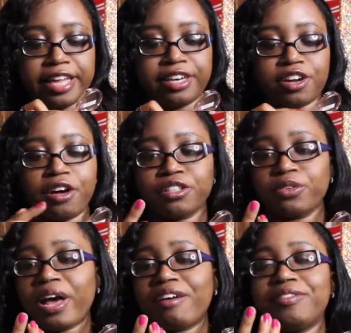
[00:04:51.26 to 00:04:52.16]
and it
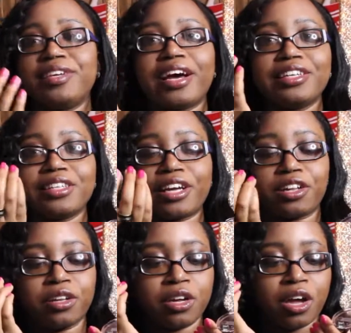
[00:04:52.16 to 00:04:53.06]
also have nice like
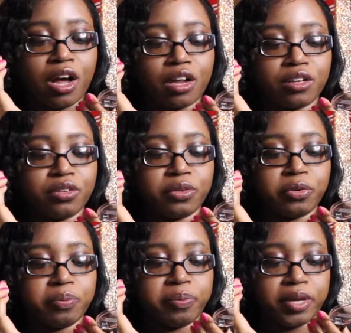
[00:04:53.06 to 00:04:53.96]
a
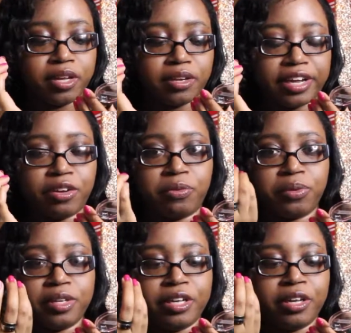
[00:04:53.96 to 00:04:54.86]
little bit like
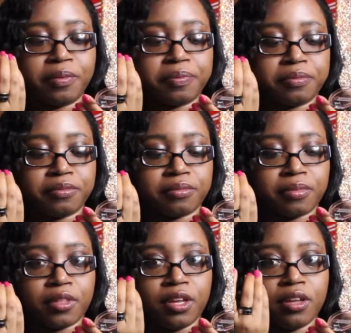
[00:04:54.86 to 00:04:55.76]
really.
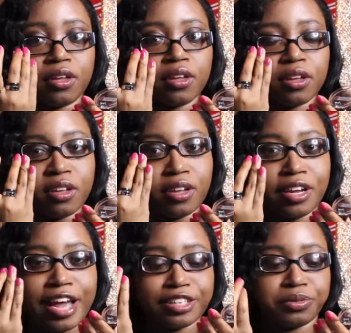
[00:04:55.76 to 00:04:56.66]

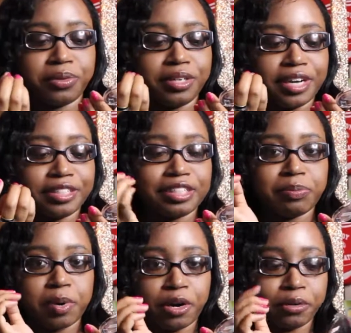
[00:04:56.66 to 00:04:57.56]
It has really nice
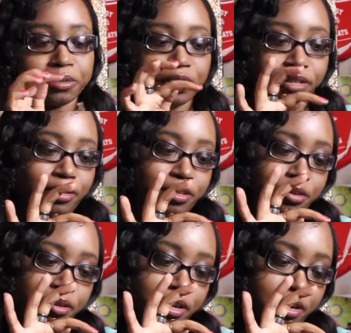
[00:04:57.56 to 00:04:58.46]
sparkles in it
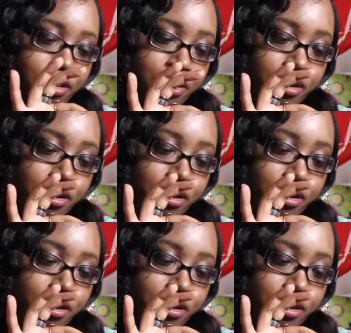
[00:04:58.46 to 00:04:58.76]
too. Like,